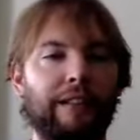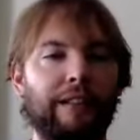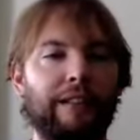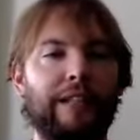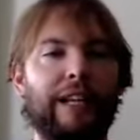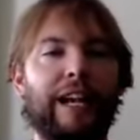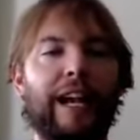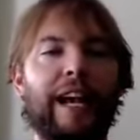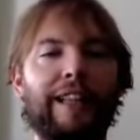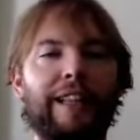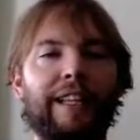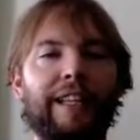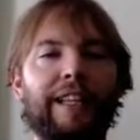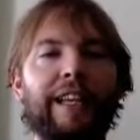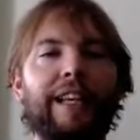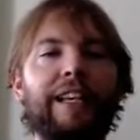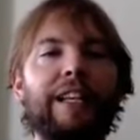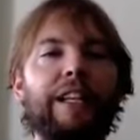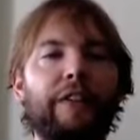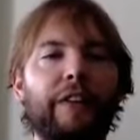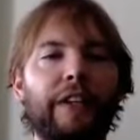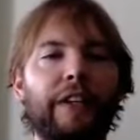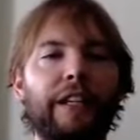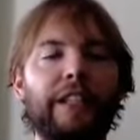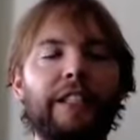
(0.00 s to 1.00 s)
at the end
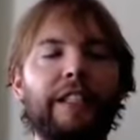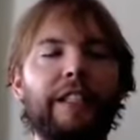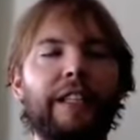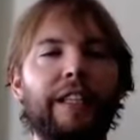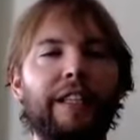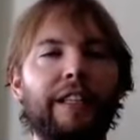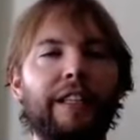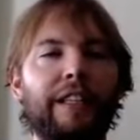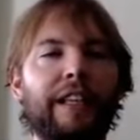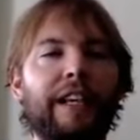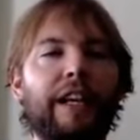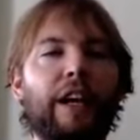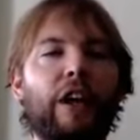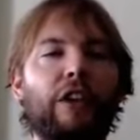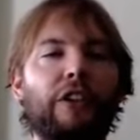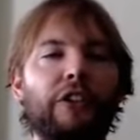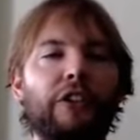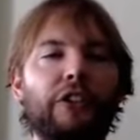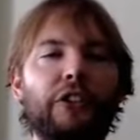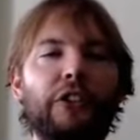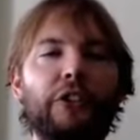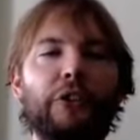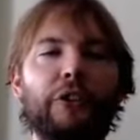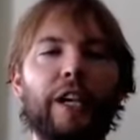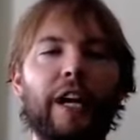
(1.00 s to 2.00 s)
of it, they
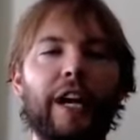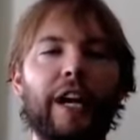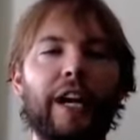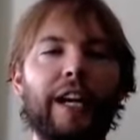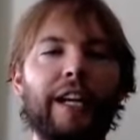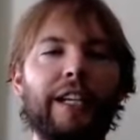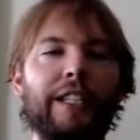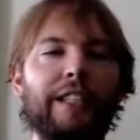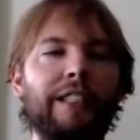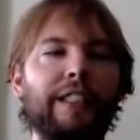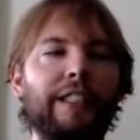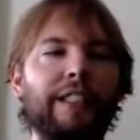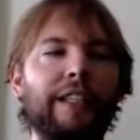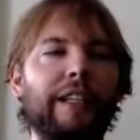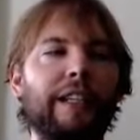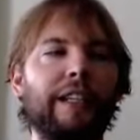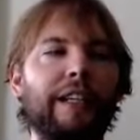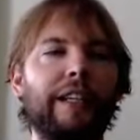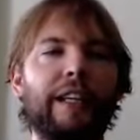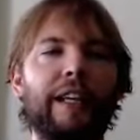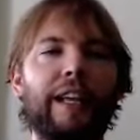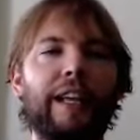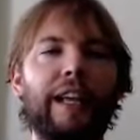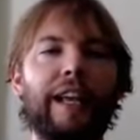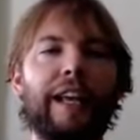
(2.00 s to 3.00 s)
also got
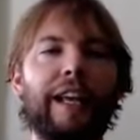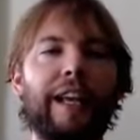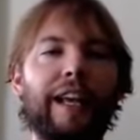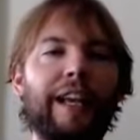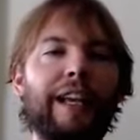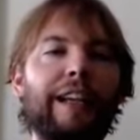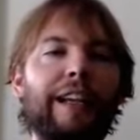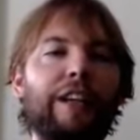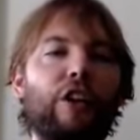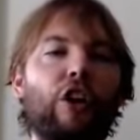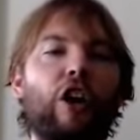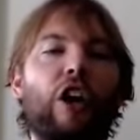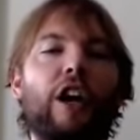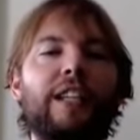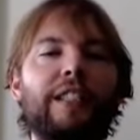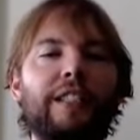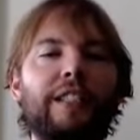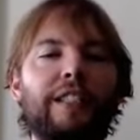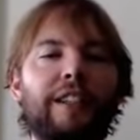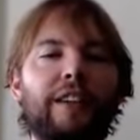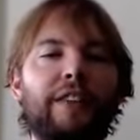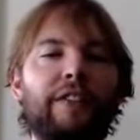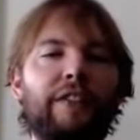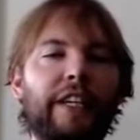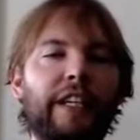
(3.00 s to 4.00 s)
it cost
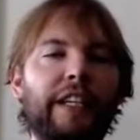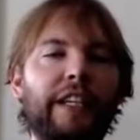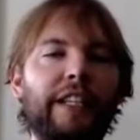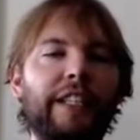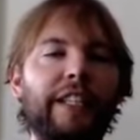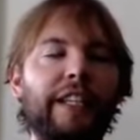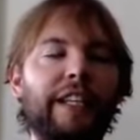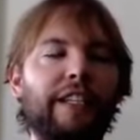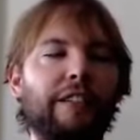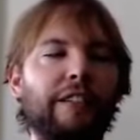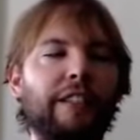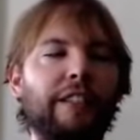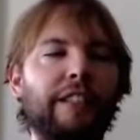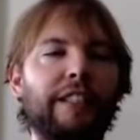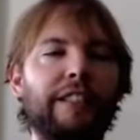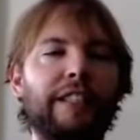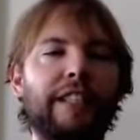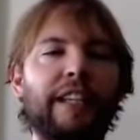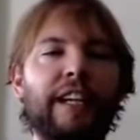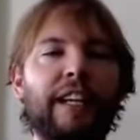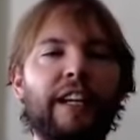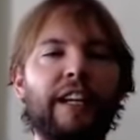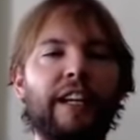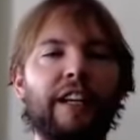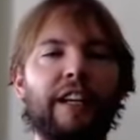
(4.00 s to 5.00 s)
them very little because they
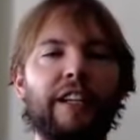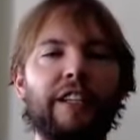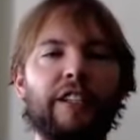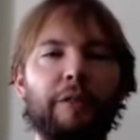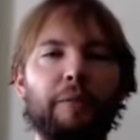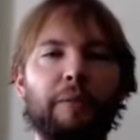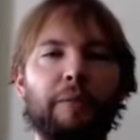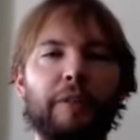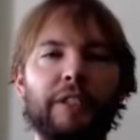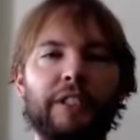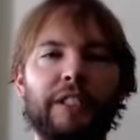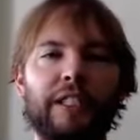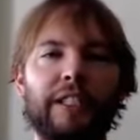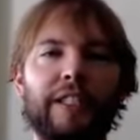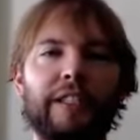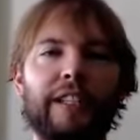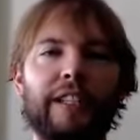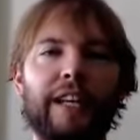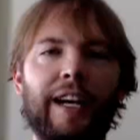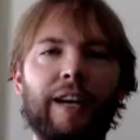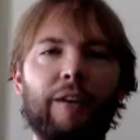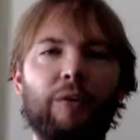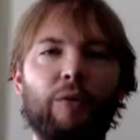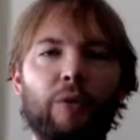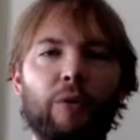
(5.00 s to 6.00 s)
got 100% of
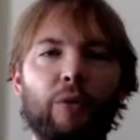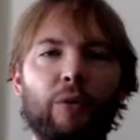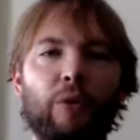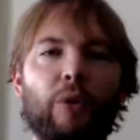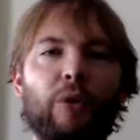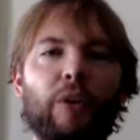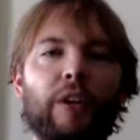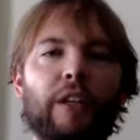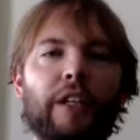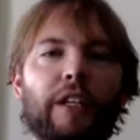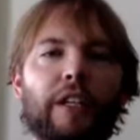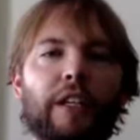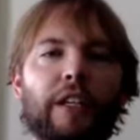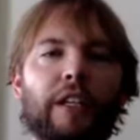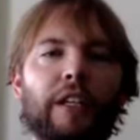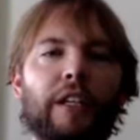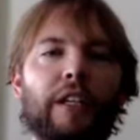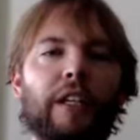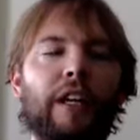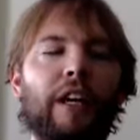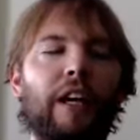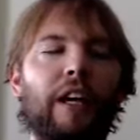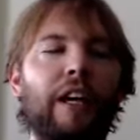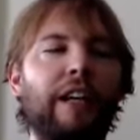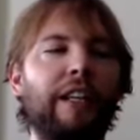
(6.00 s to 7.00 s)
that reward
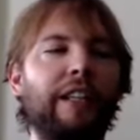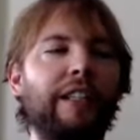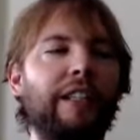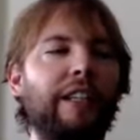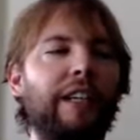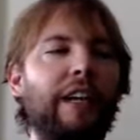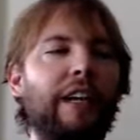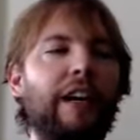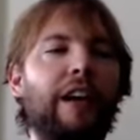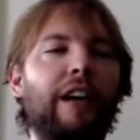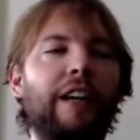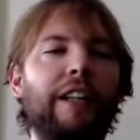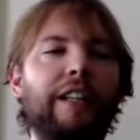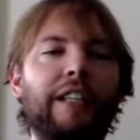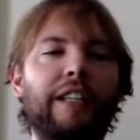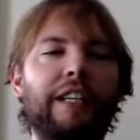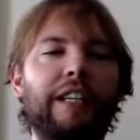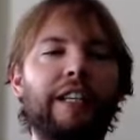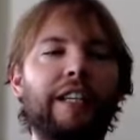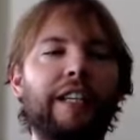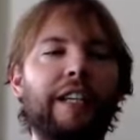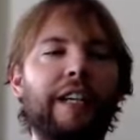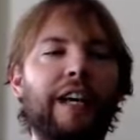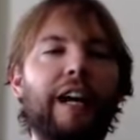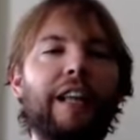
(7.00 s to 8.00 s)
on
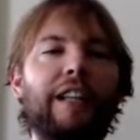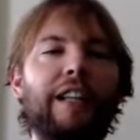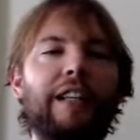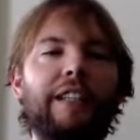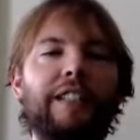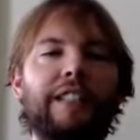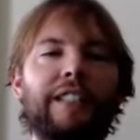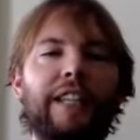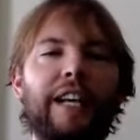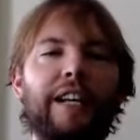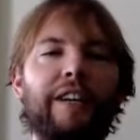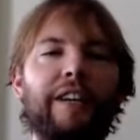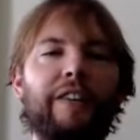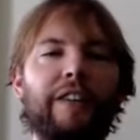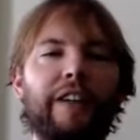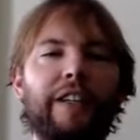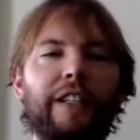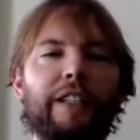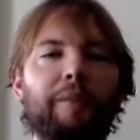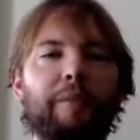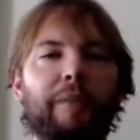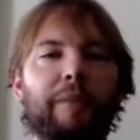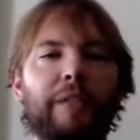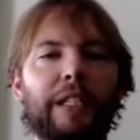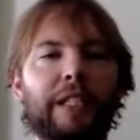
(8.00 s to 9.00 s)
the other side of
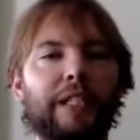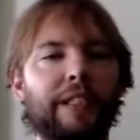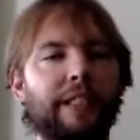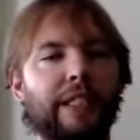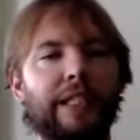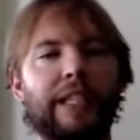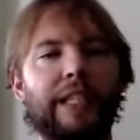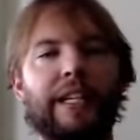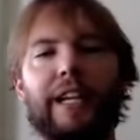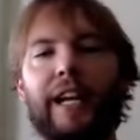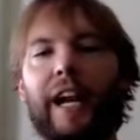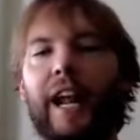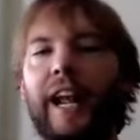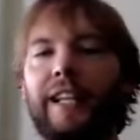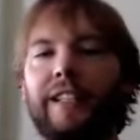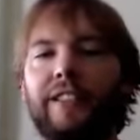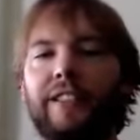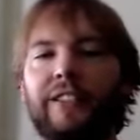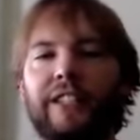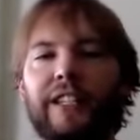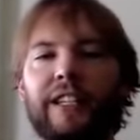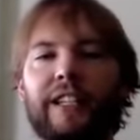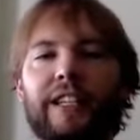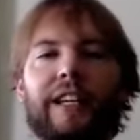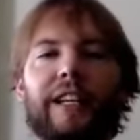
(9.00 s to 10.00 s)
it because of their
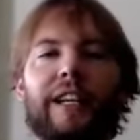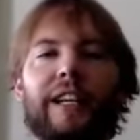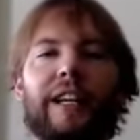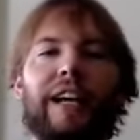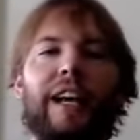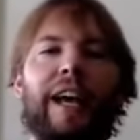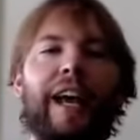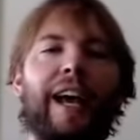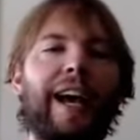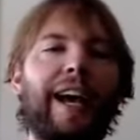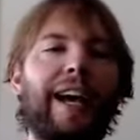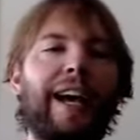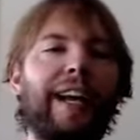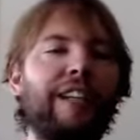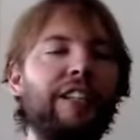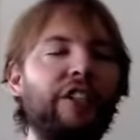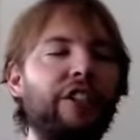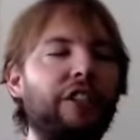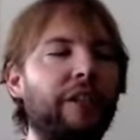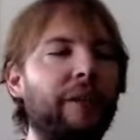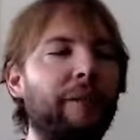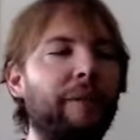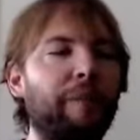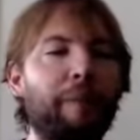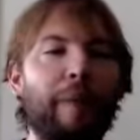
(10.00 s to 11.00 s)
ASIC
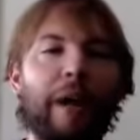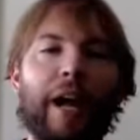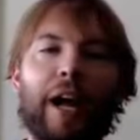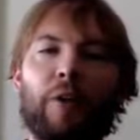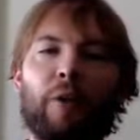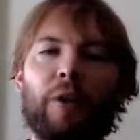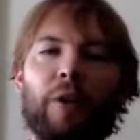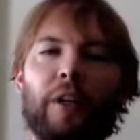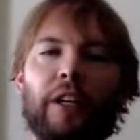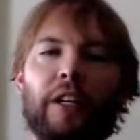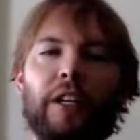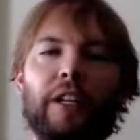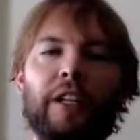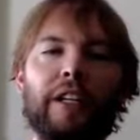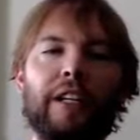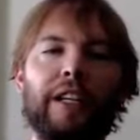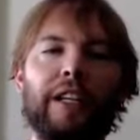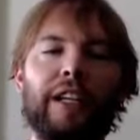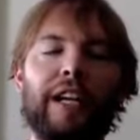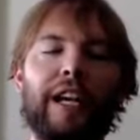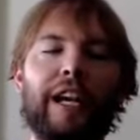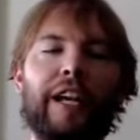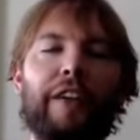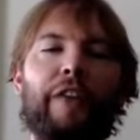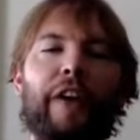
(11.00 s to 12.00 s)
hash power
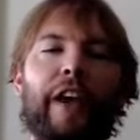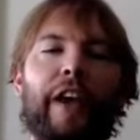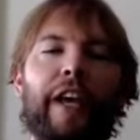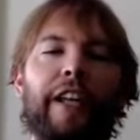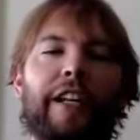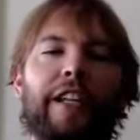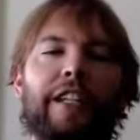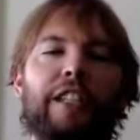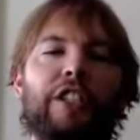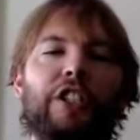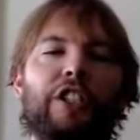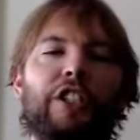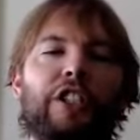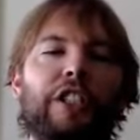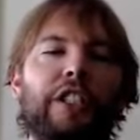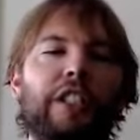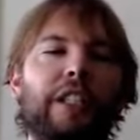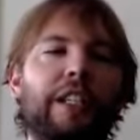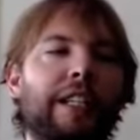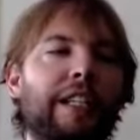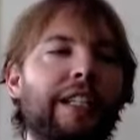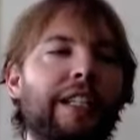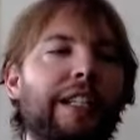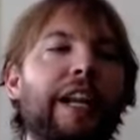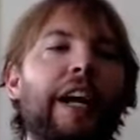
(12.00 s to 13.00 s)
advantage.
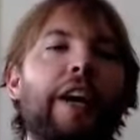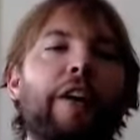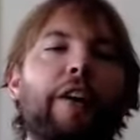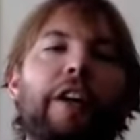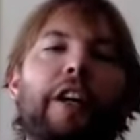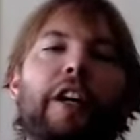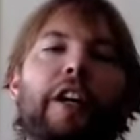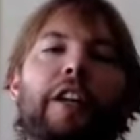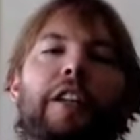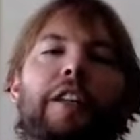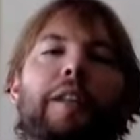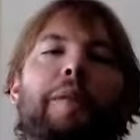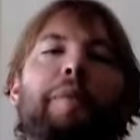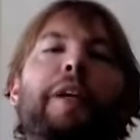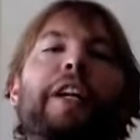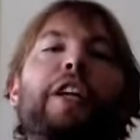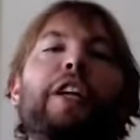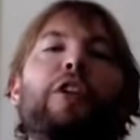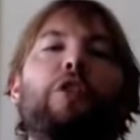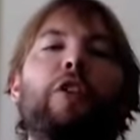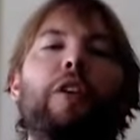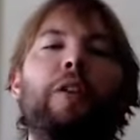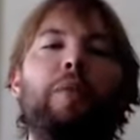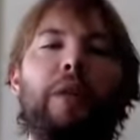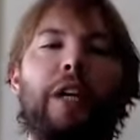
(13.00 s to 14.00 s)
Now it hurt the
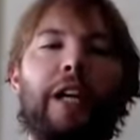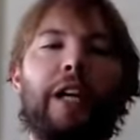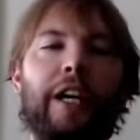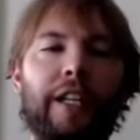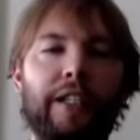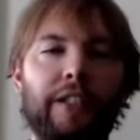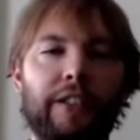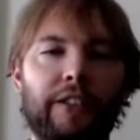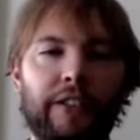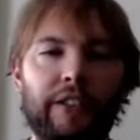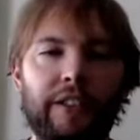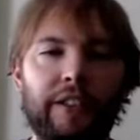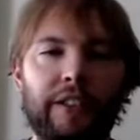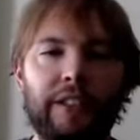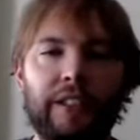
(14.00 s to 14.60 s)
Bitcoin price,